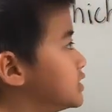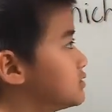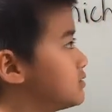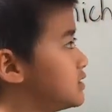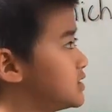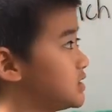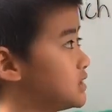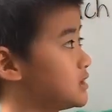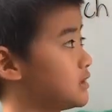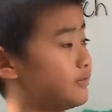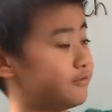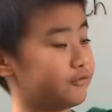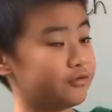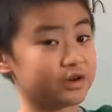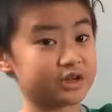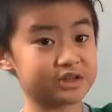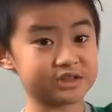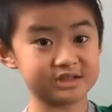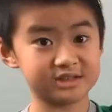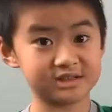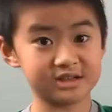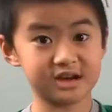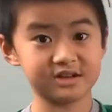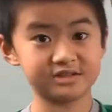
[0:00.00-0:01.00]
less than
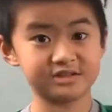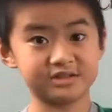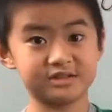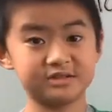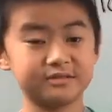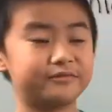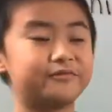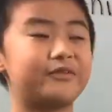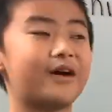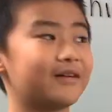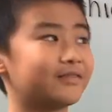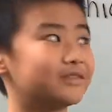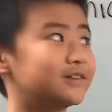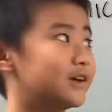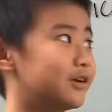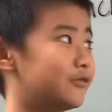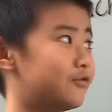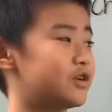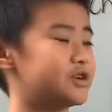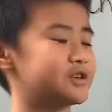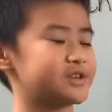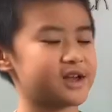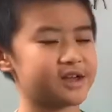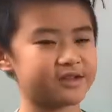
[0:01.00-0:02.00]
3000 5 to
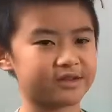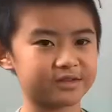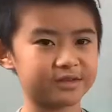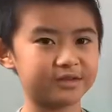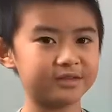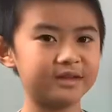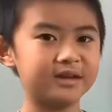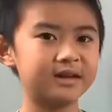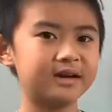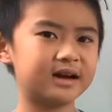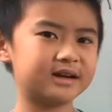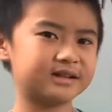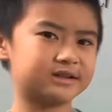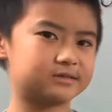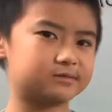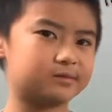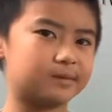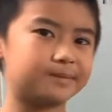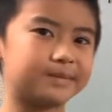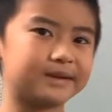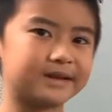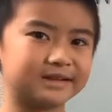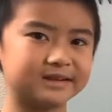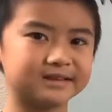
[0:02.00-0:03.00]
3000 i just
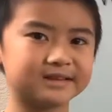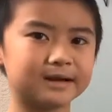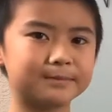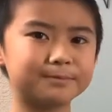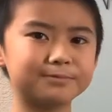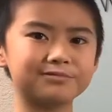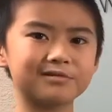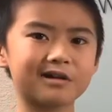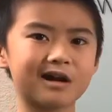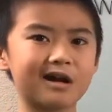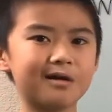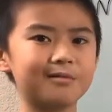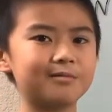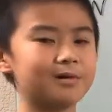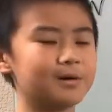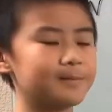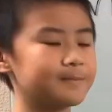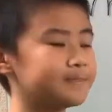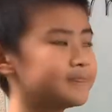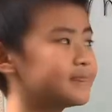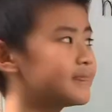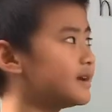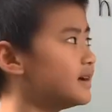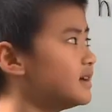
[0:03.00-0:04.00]
repeated that
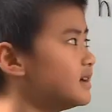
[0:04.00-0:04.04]
problem